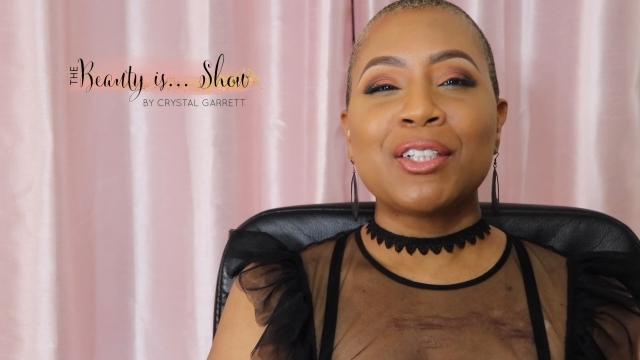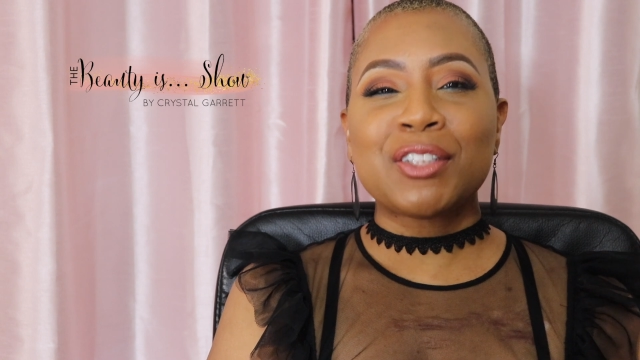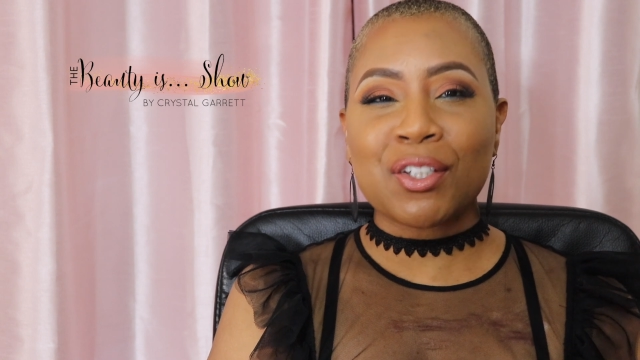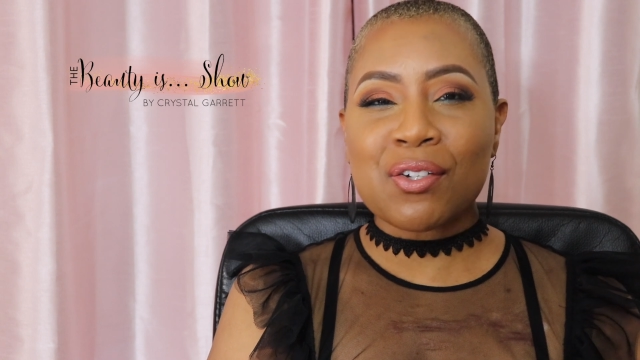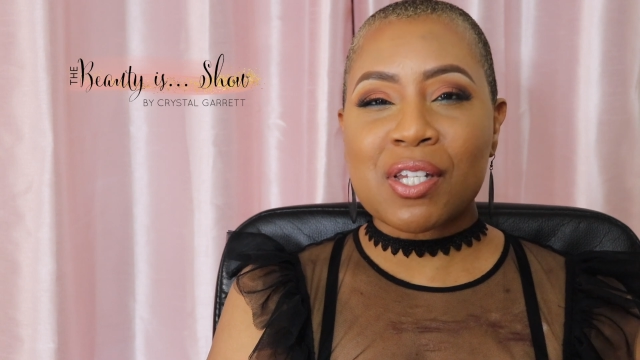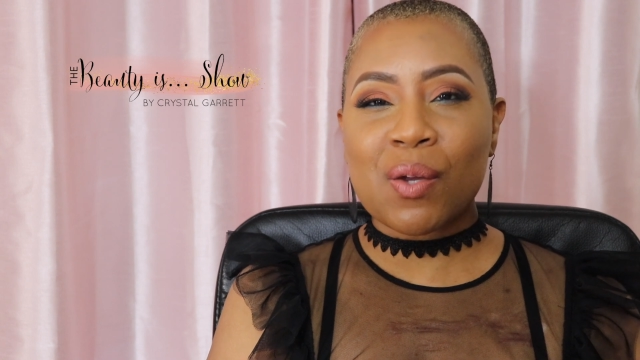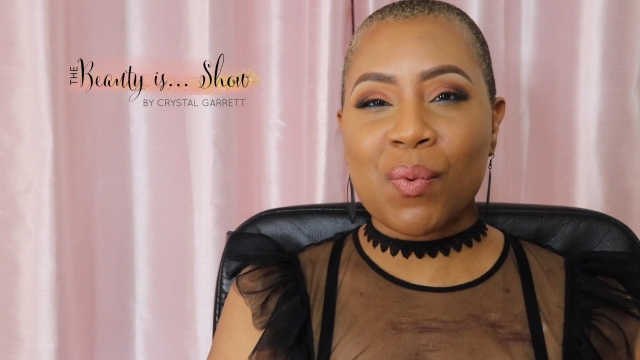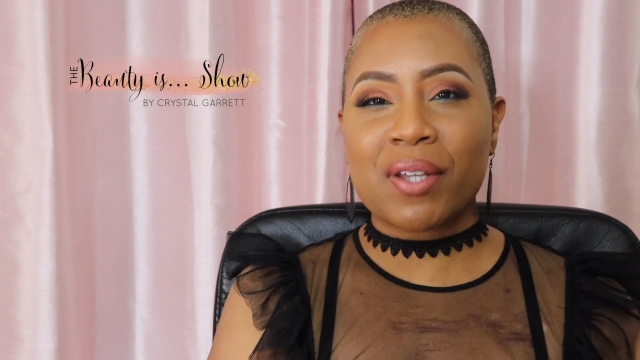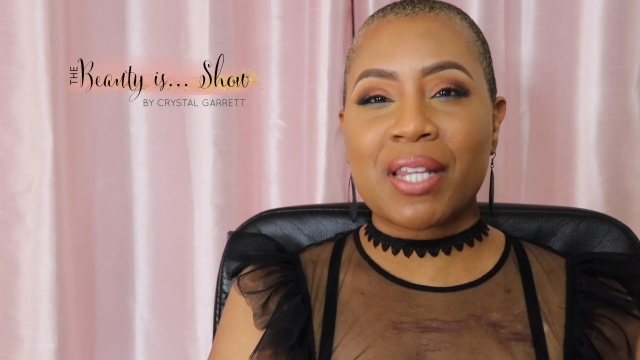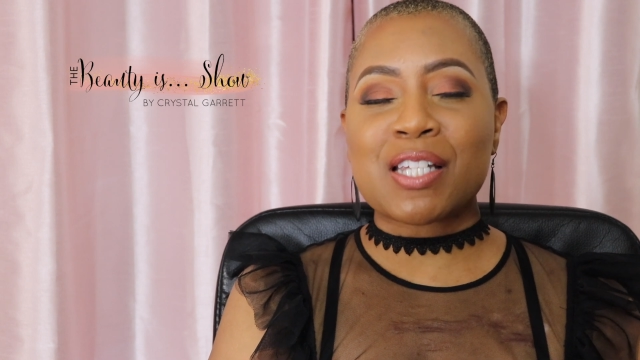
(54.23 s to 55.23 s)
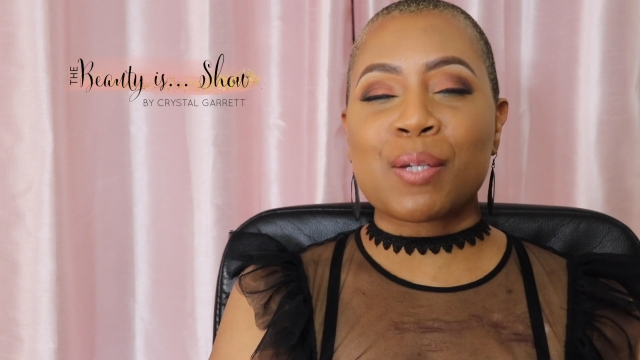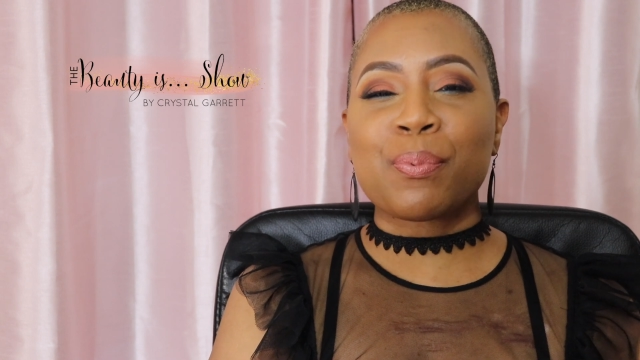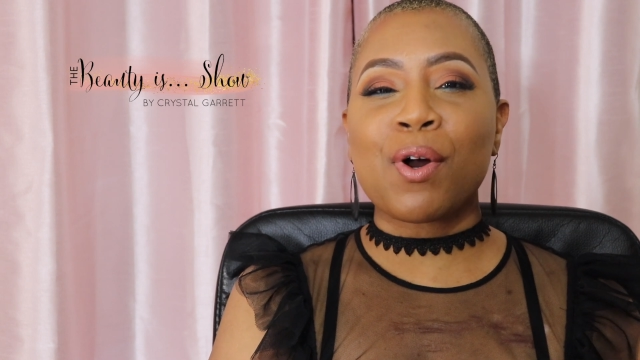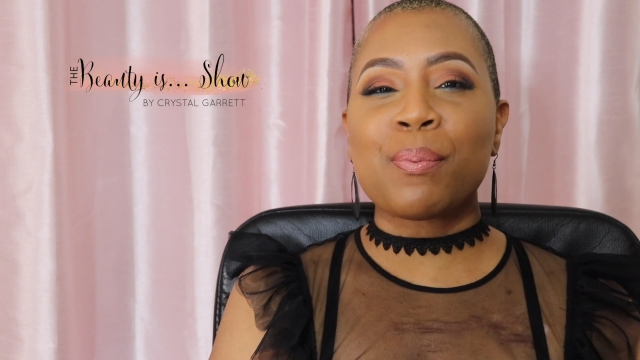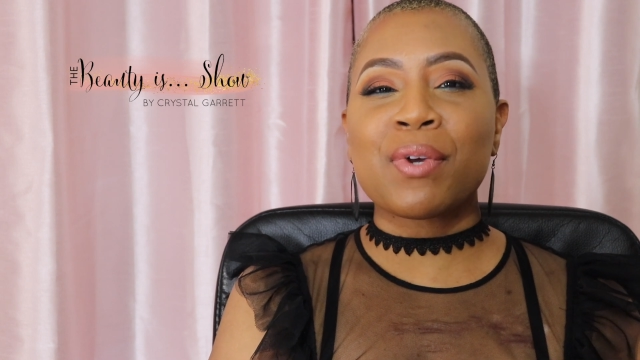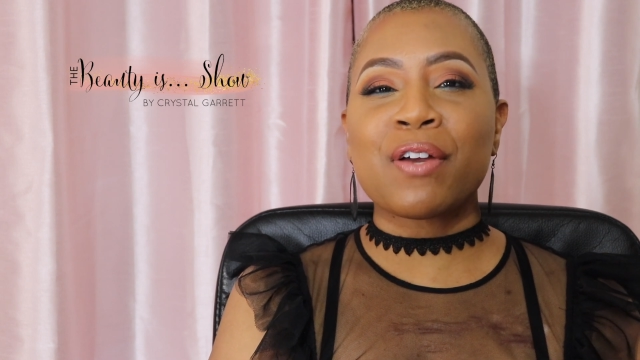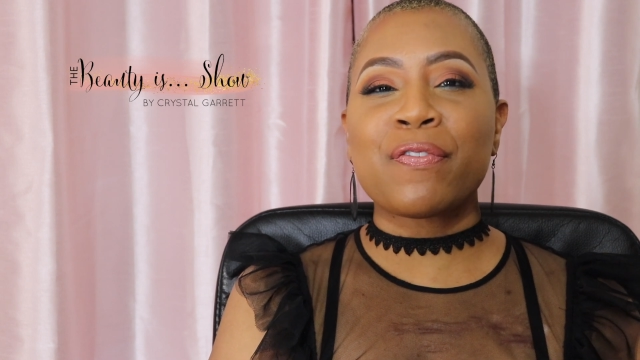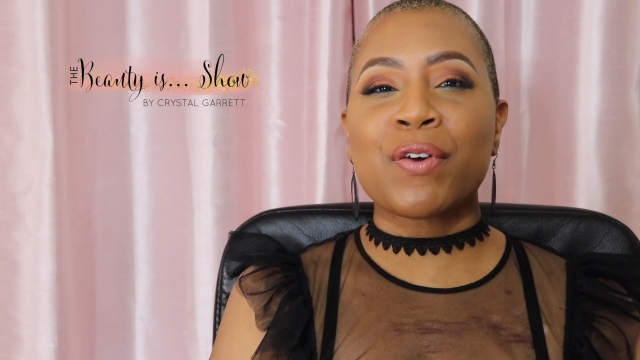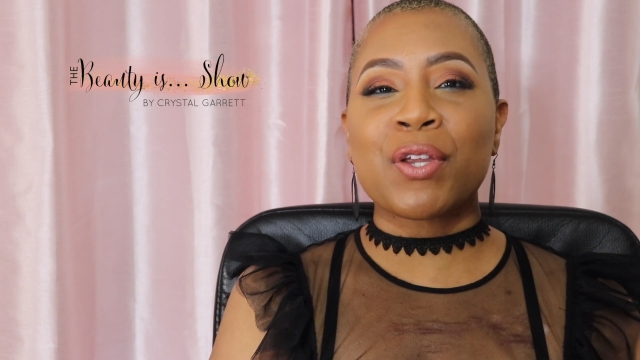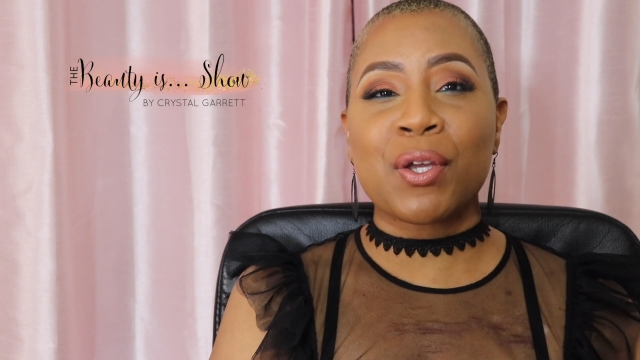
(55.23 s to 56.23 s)
choosing one that's appropriate
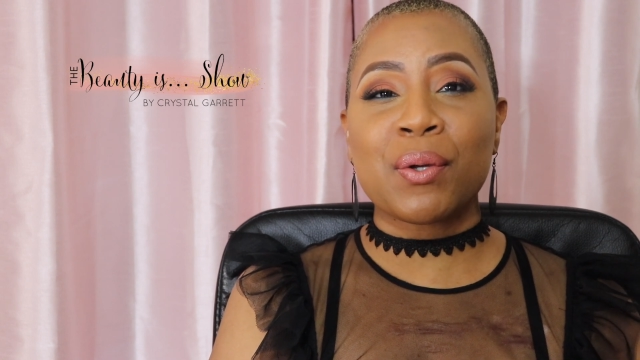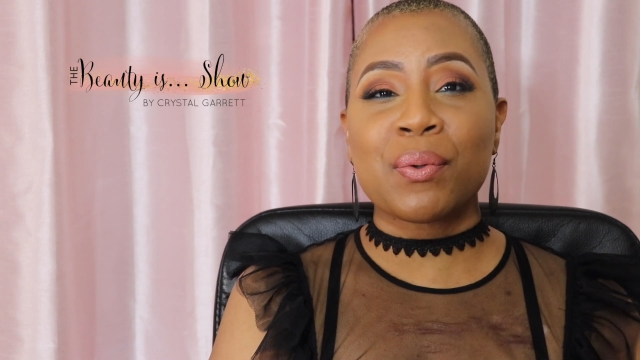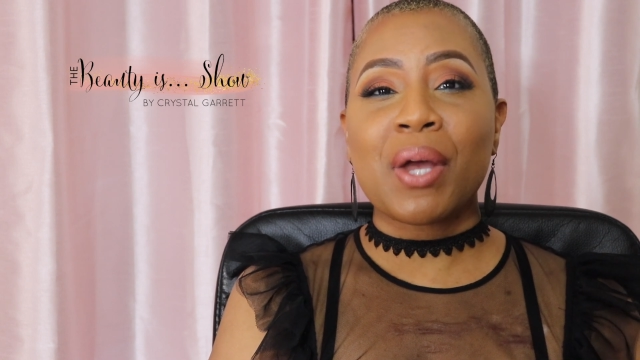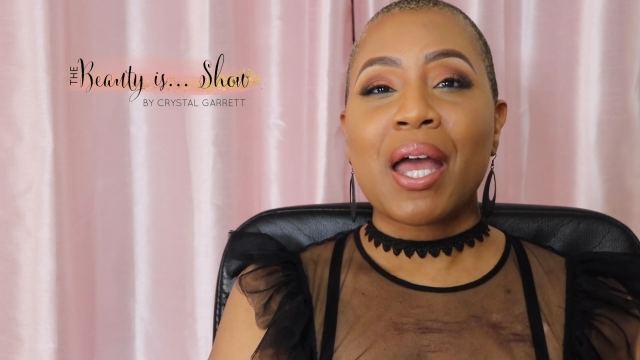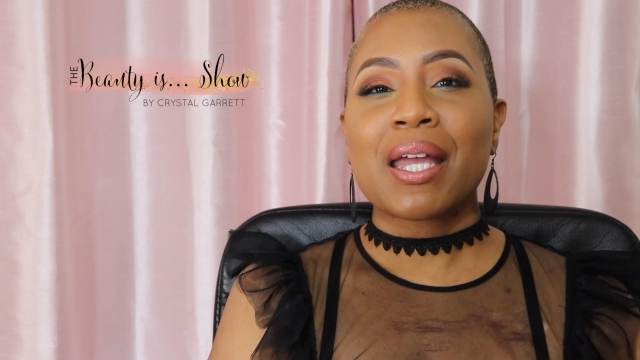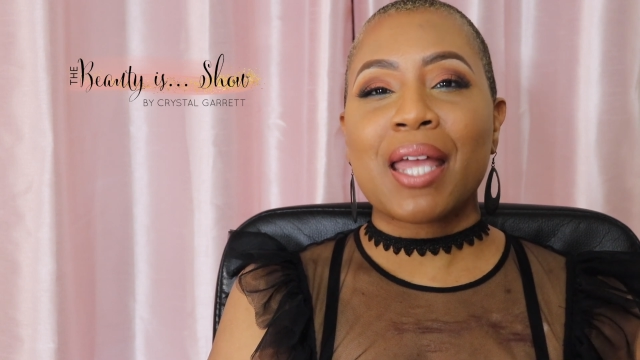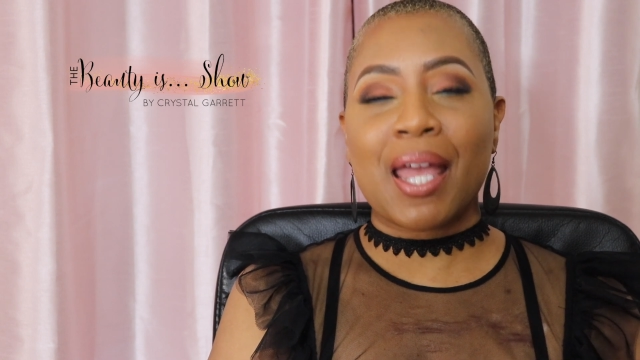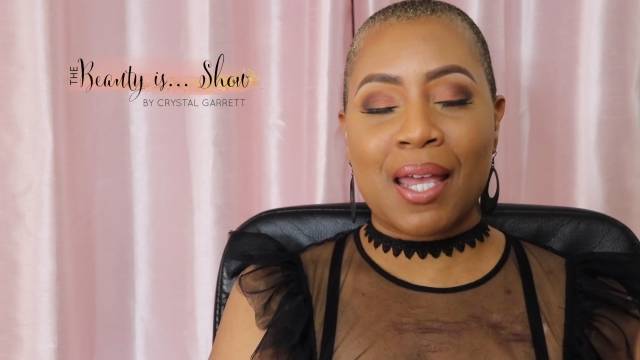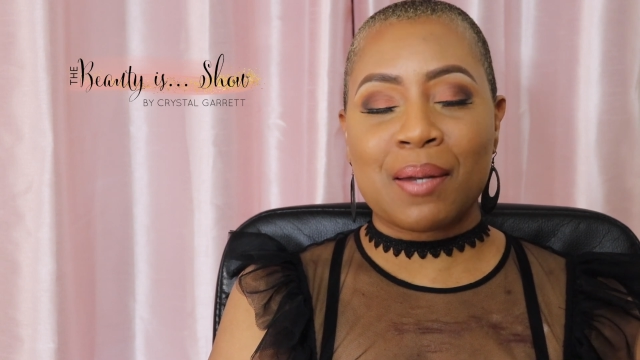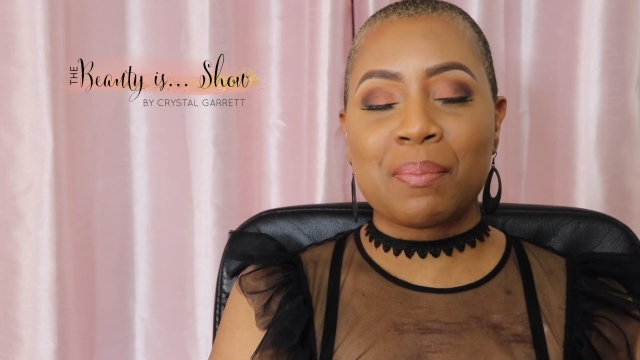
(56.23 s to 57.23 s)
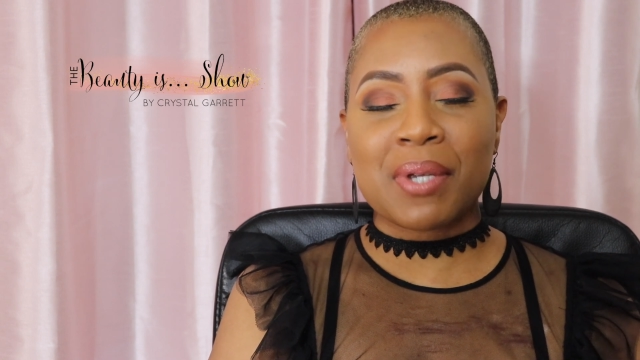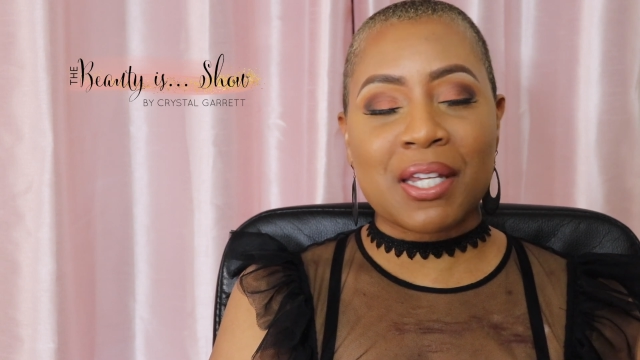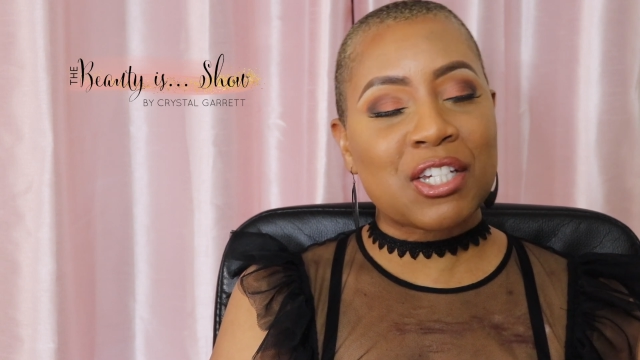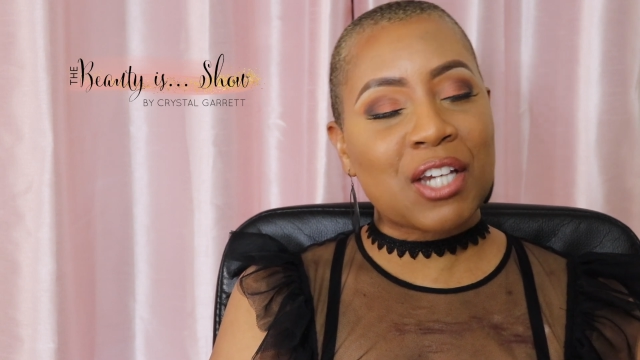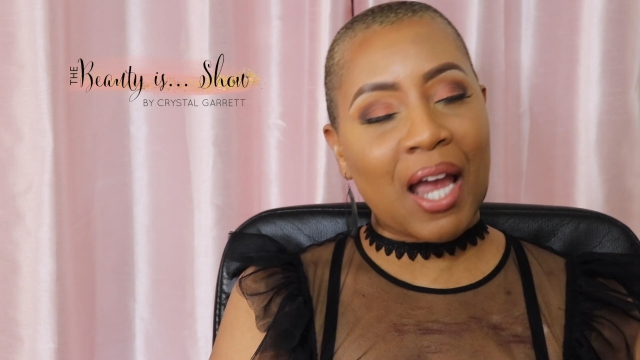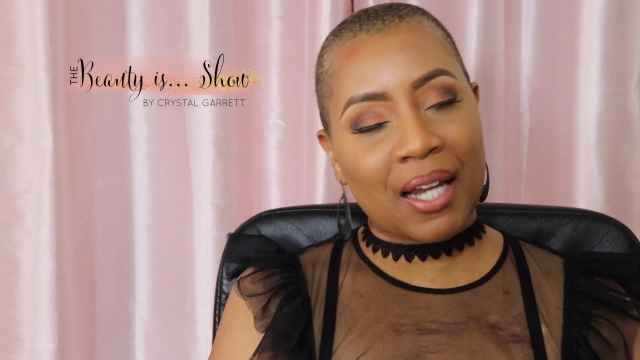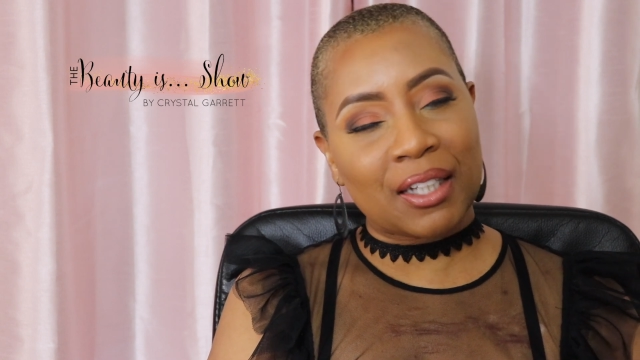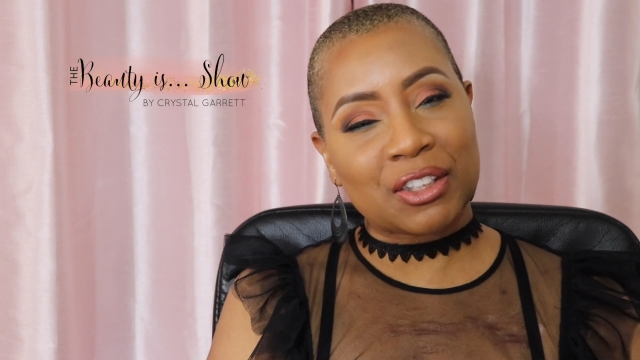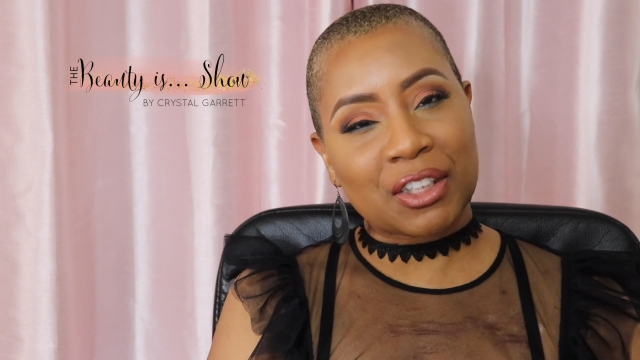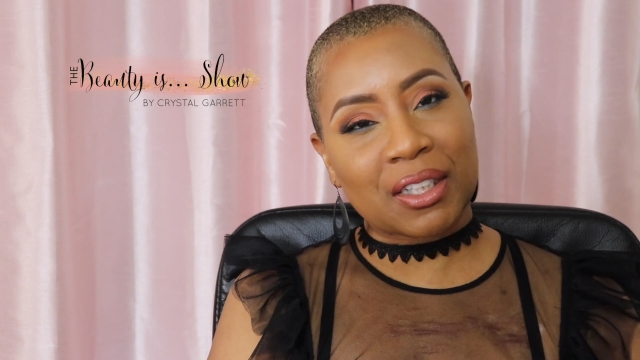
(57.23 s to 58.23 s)
for you can be
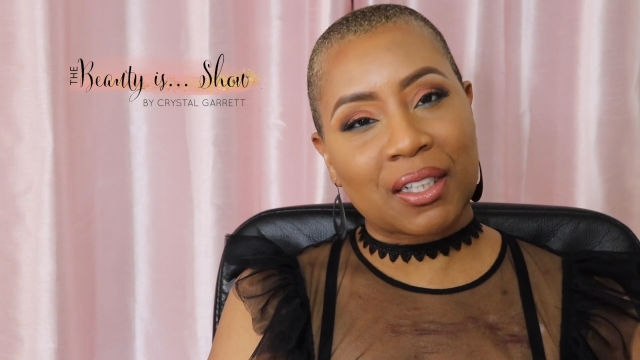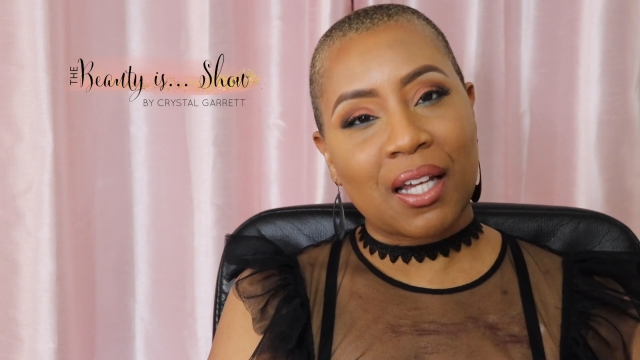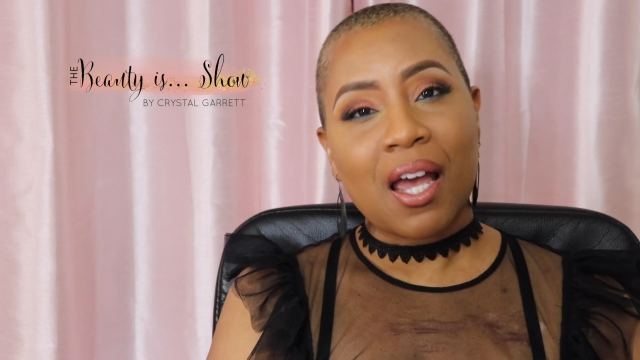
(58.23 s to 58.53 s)
challenging.